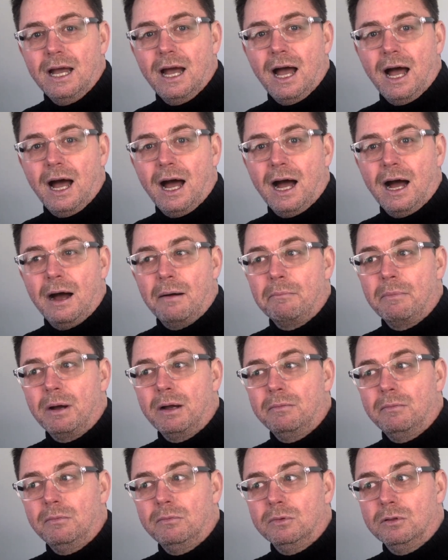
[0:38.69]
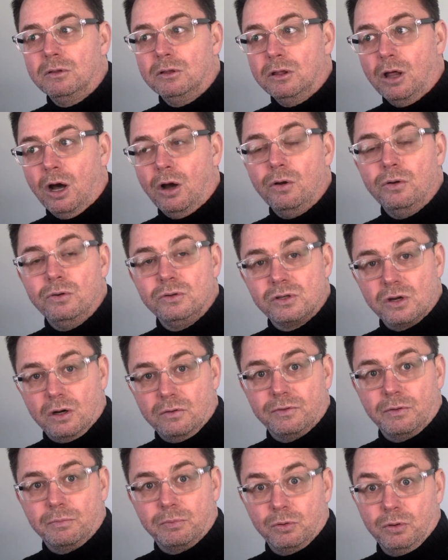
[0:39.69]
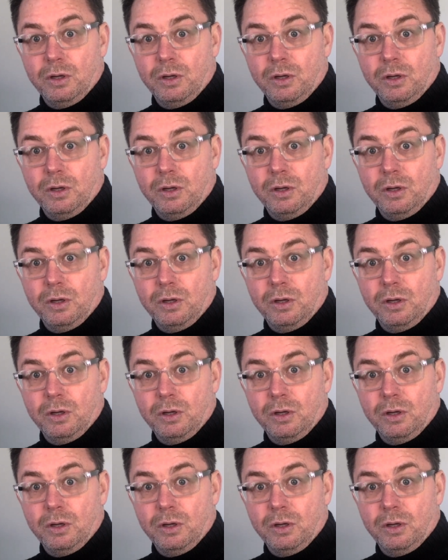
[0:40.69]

Loads of the,